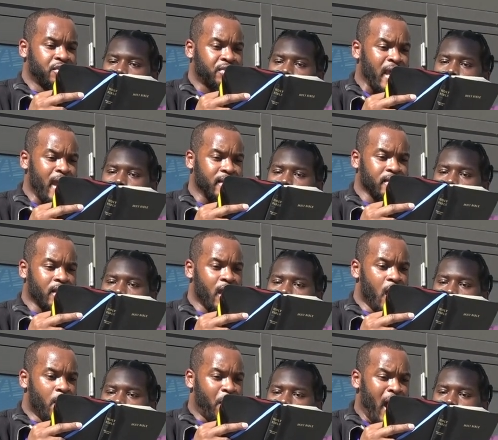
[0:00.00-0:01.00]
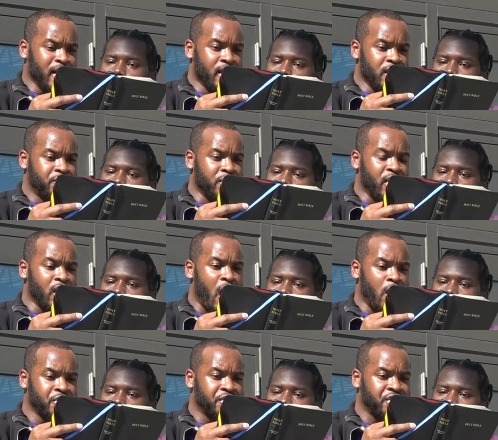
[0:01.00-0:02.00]
Speaker 1: sent but into the
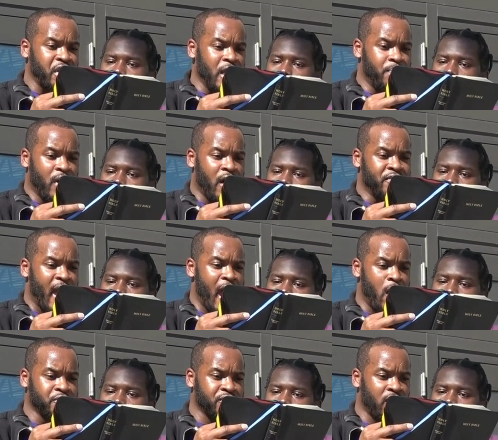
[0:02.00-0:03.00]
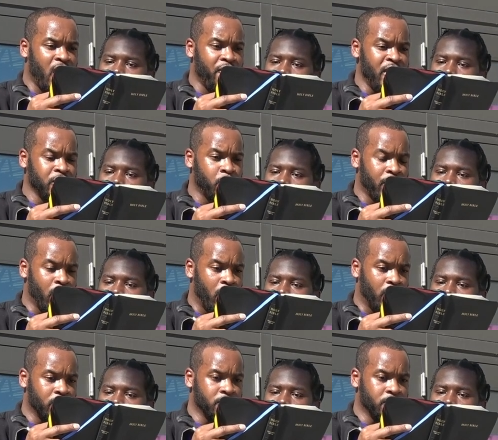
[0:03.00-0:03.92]
lost sheep of the house of Israel.